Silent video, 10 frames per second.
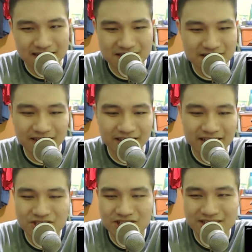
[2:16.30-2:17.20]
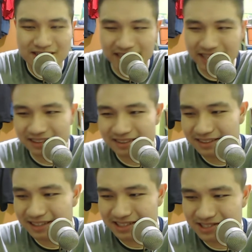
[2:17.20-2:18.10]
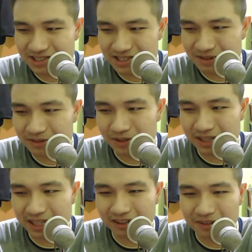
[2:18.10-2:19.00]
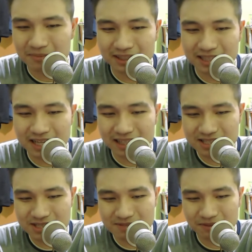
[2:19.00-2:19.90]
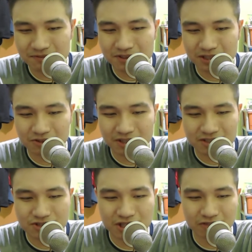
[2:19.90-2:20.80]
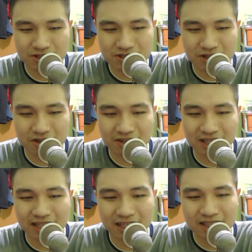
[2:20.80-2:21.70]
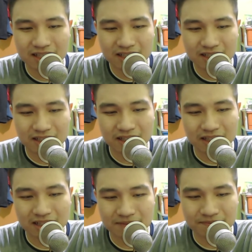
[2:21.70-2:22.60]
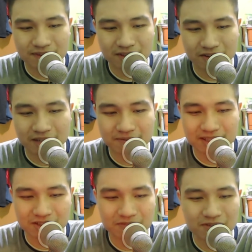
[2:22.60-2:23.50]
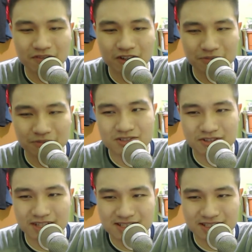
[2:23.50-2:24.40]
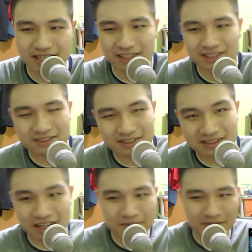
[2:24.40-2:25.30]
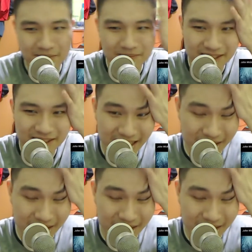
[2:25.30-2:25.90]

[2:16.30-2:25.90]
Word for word: Still next year, again. Kind of sucks if I have to a that long, but yeah, let's review the trailer, shall we? So, uh, um, okay, I'm gonna turn off the volume now so it doesn't get copyright, but yeah.